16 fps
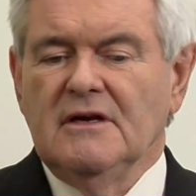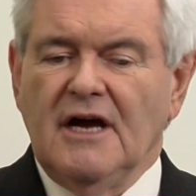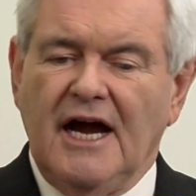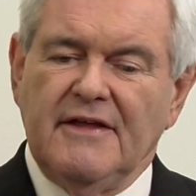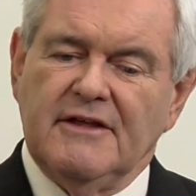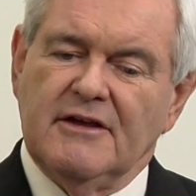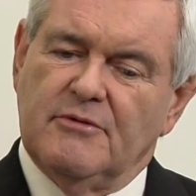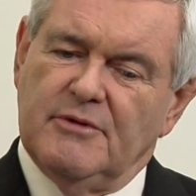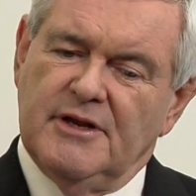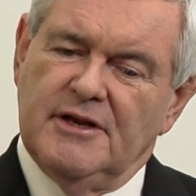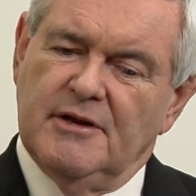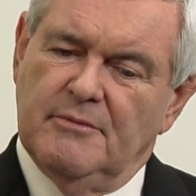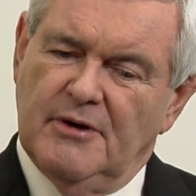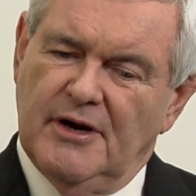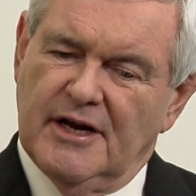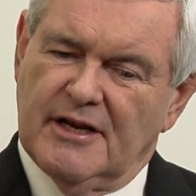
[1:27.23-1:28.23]
I think we need an
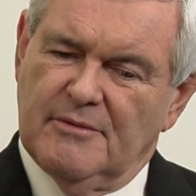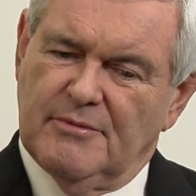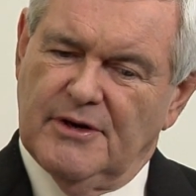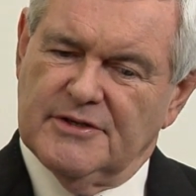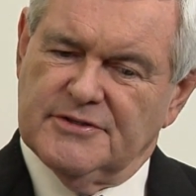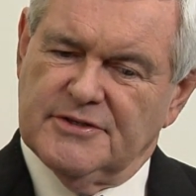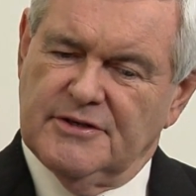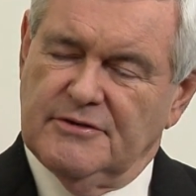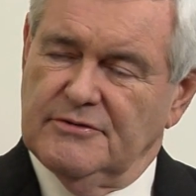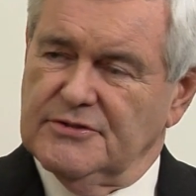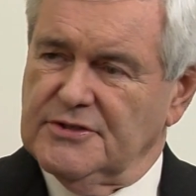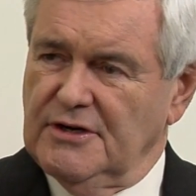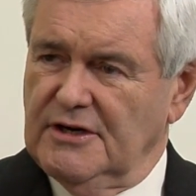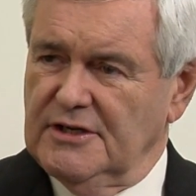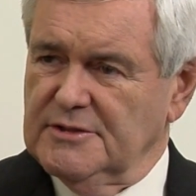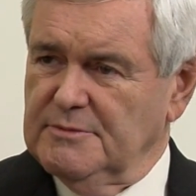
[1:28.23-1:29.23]
American president who
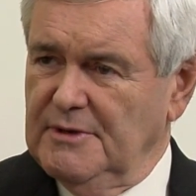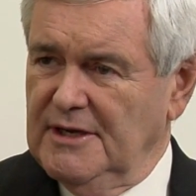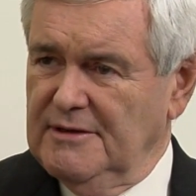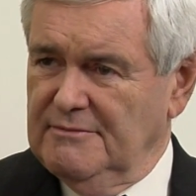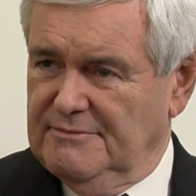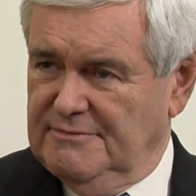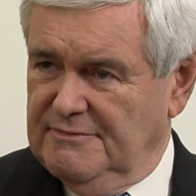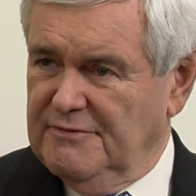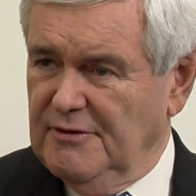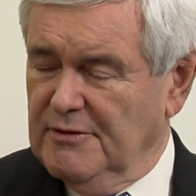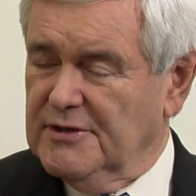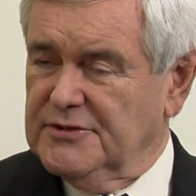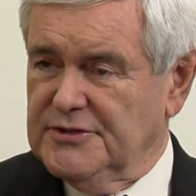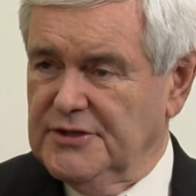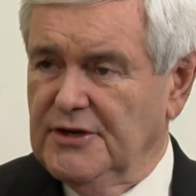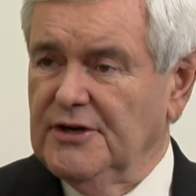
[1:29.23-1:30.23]
starts by
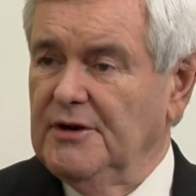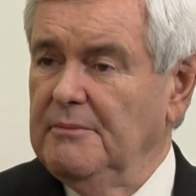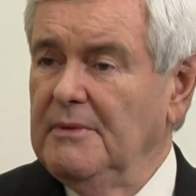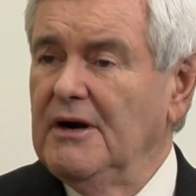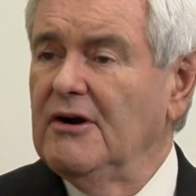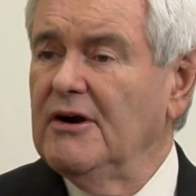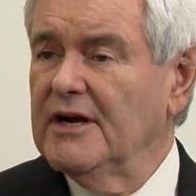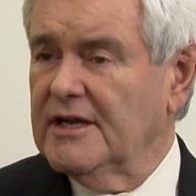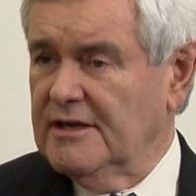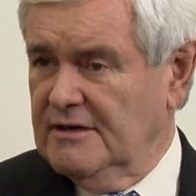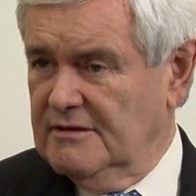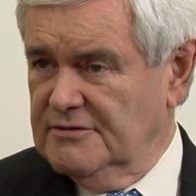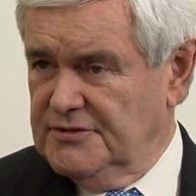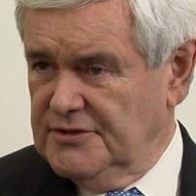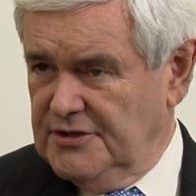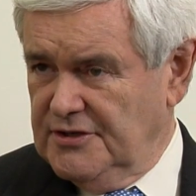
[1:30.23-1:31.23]
focusing on American
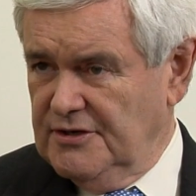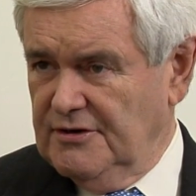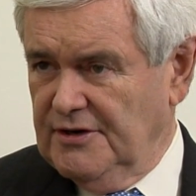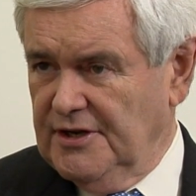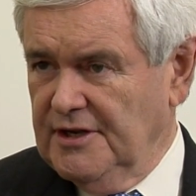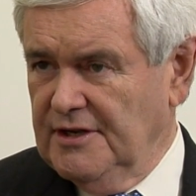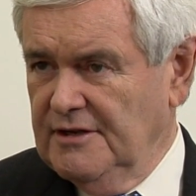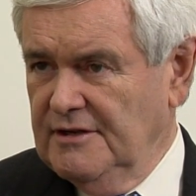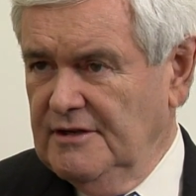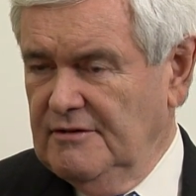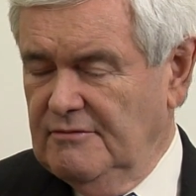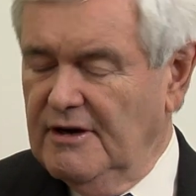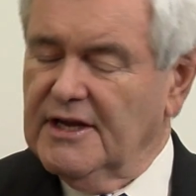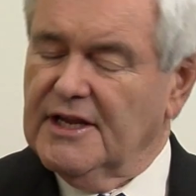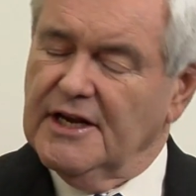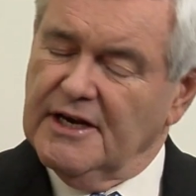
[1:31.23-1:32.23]
security,
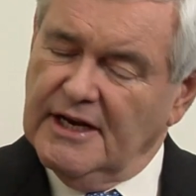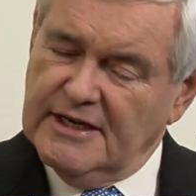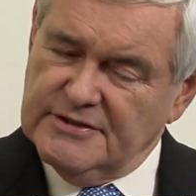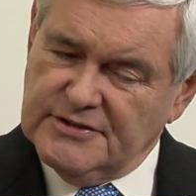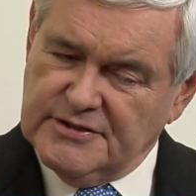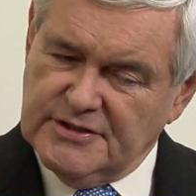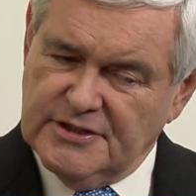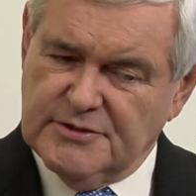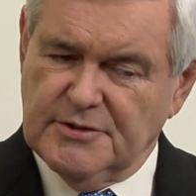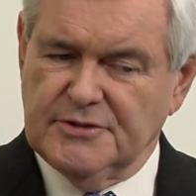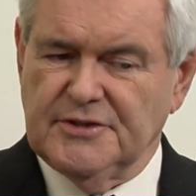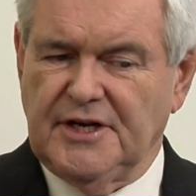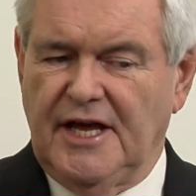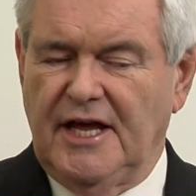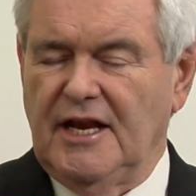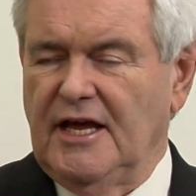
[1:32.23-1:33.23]
recognizes Israel's
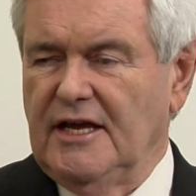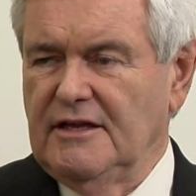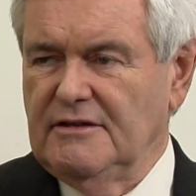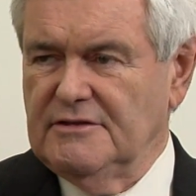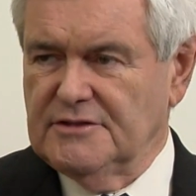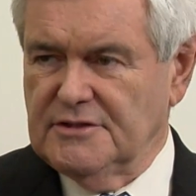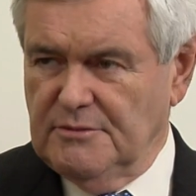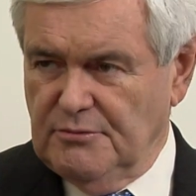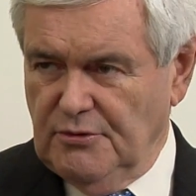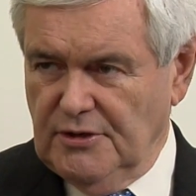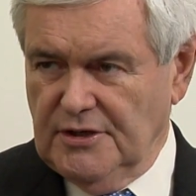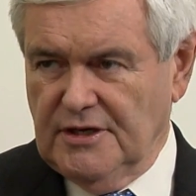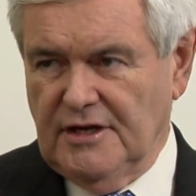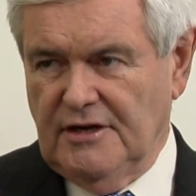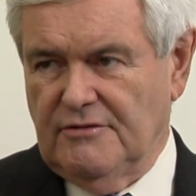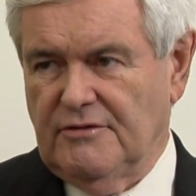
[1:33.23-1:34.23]
an ally, it's an
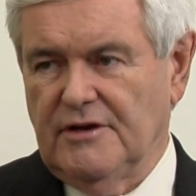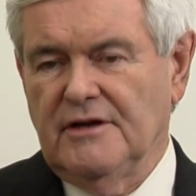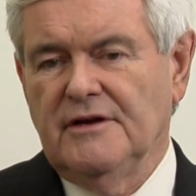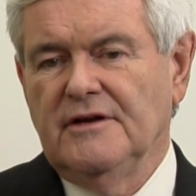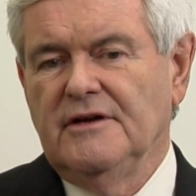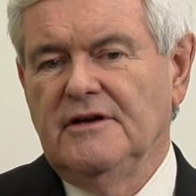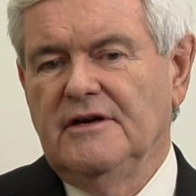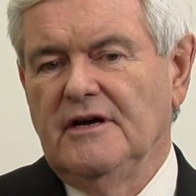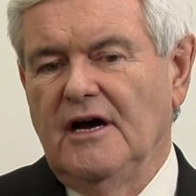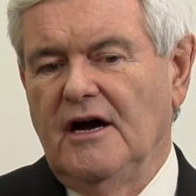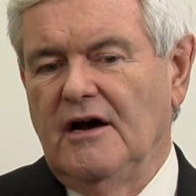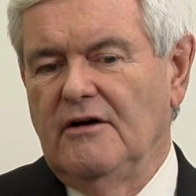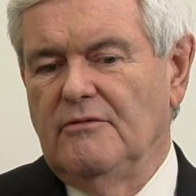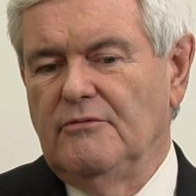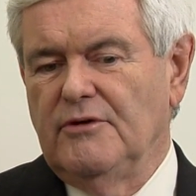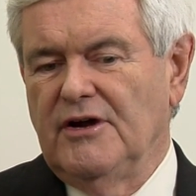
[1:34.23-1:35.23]
important country.
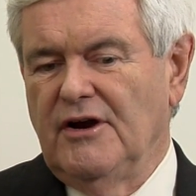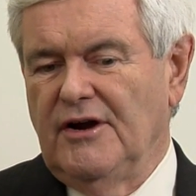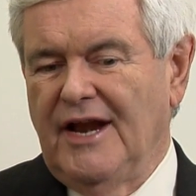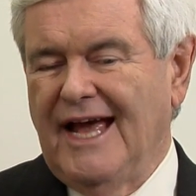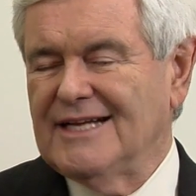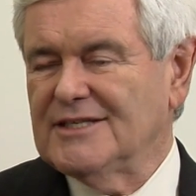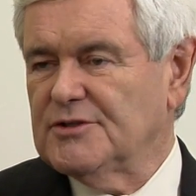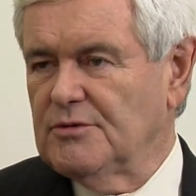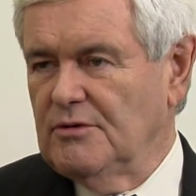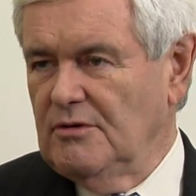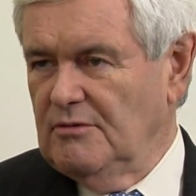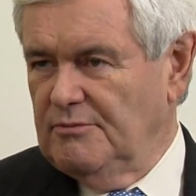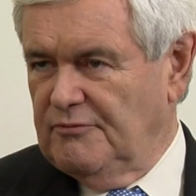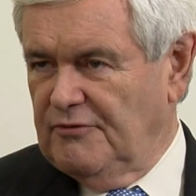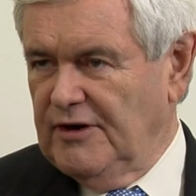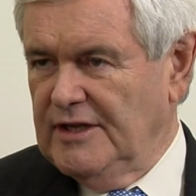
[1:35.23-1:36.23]
Uh, we are
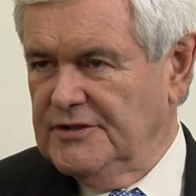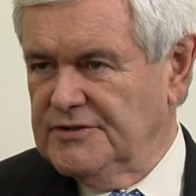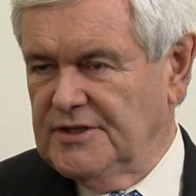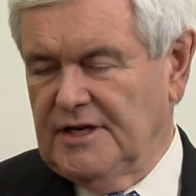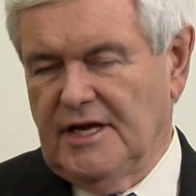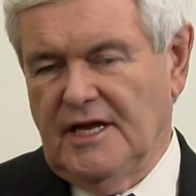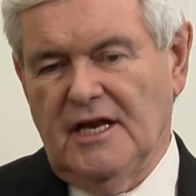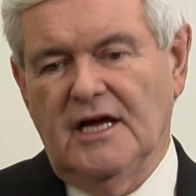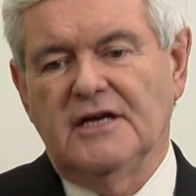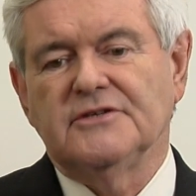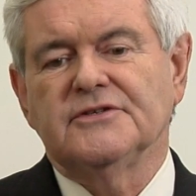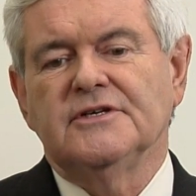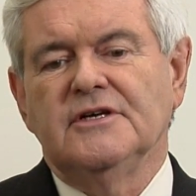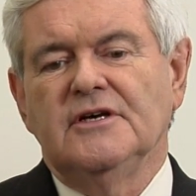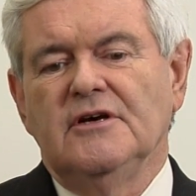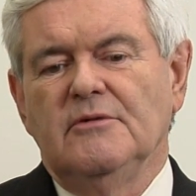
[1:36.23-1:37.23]
natural friends and allies.
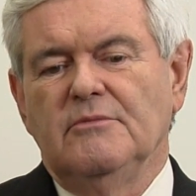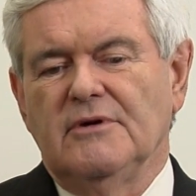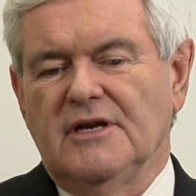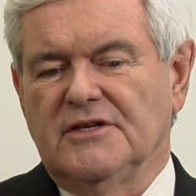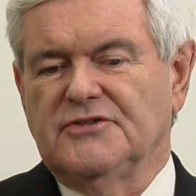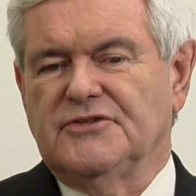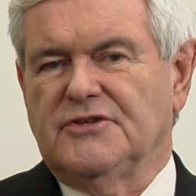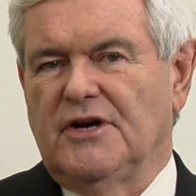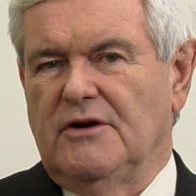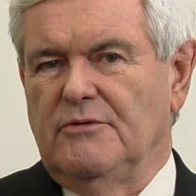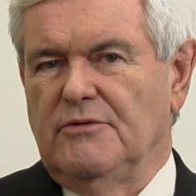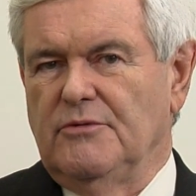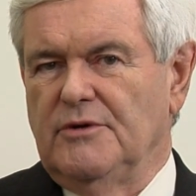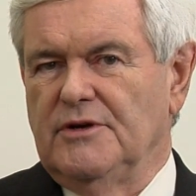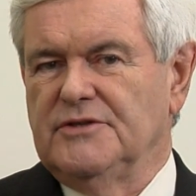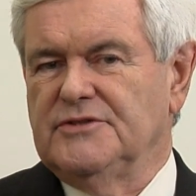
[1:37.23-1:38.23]
But let's start
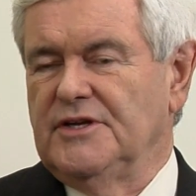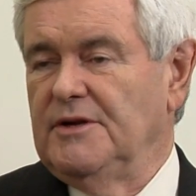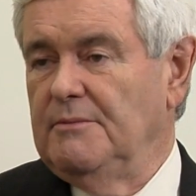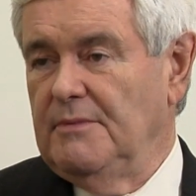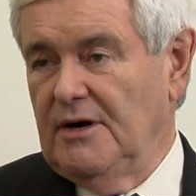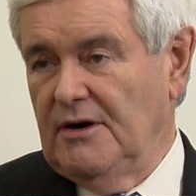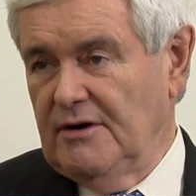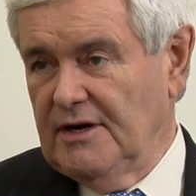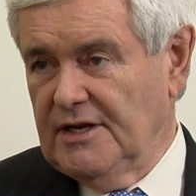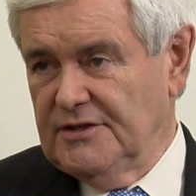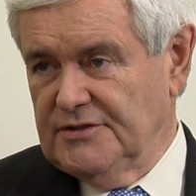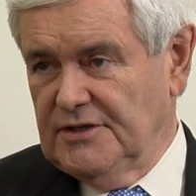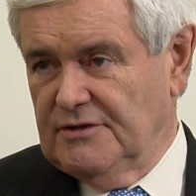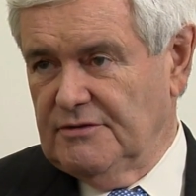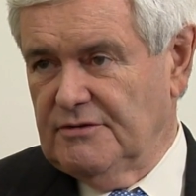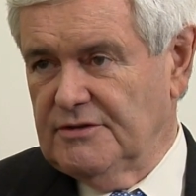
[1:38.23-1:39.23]
with what is in
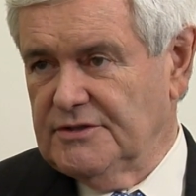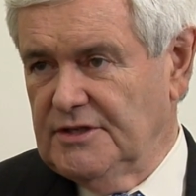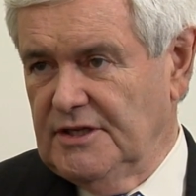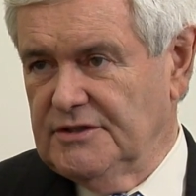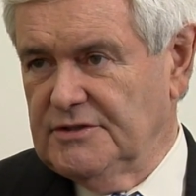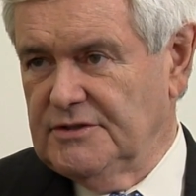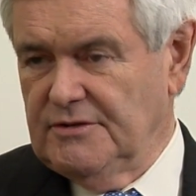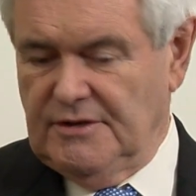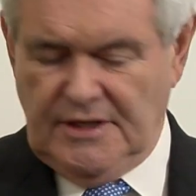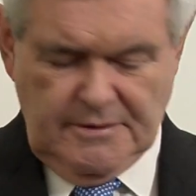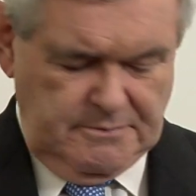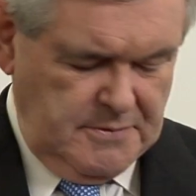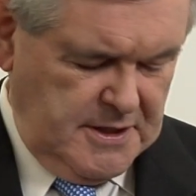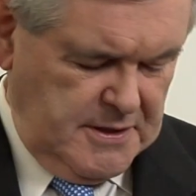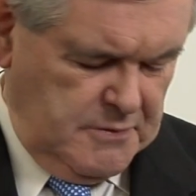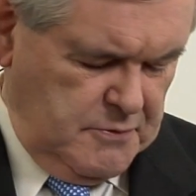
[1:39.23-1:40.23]
America's interest, and let's do it.
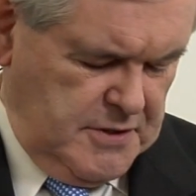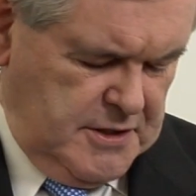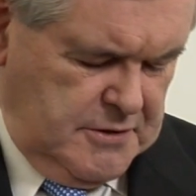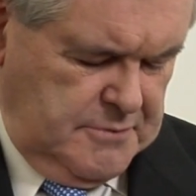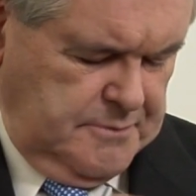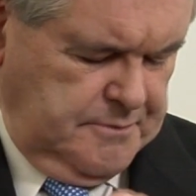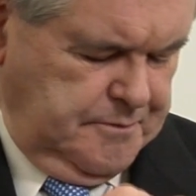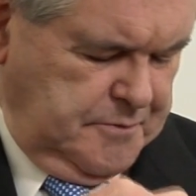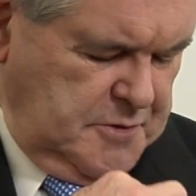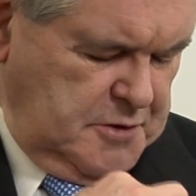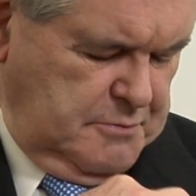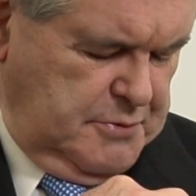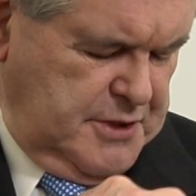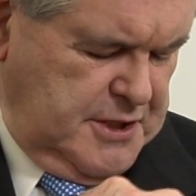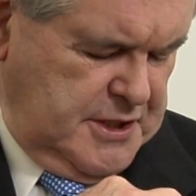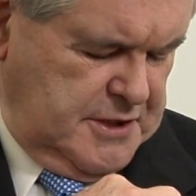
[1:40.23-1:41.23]
You can see the full
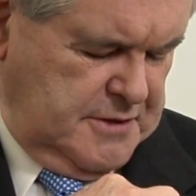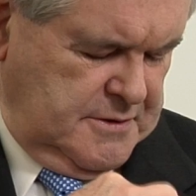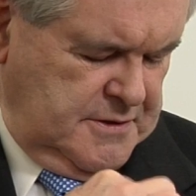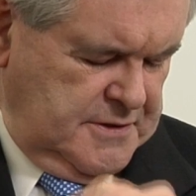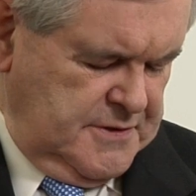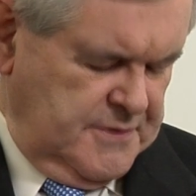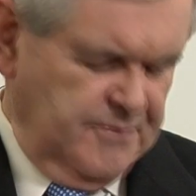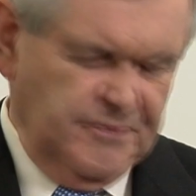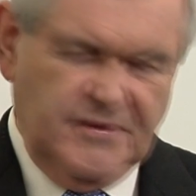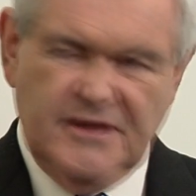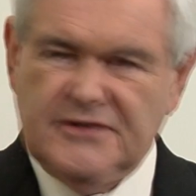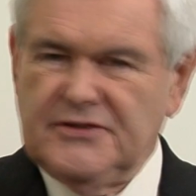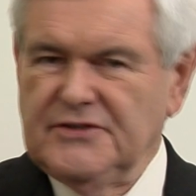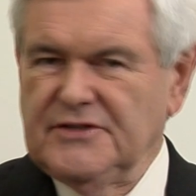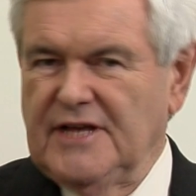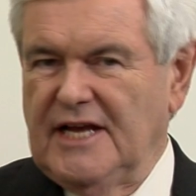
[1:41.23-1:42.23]
interview with former
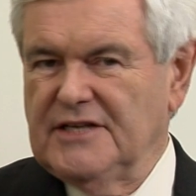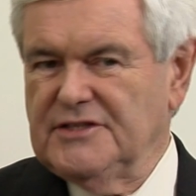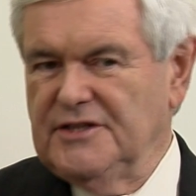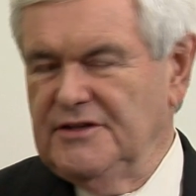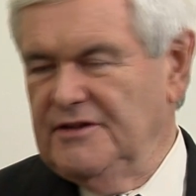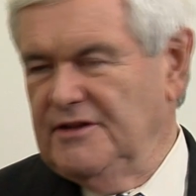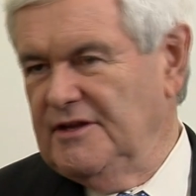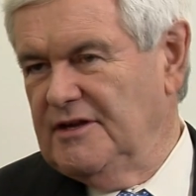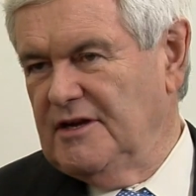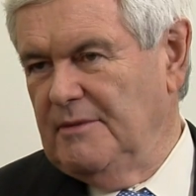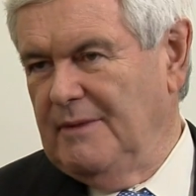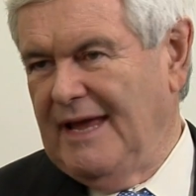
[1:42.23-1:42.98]
Speaker Gingrich on the